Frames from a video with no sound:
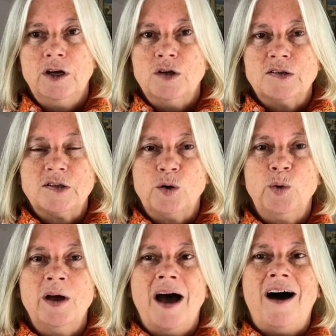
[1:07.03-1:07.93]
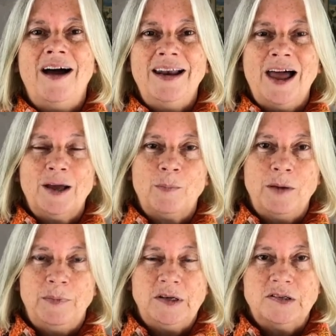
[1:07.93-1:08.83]
So I like my
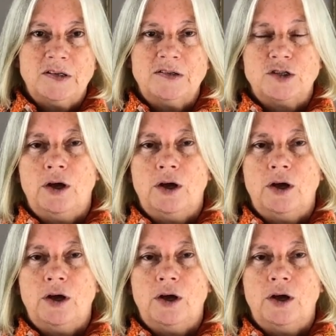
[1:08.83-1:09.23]
pieces to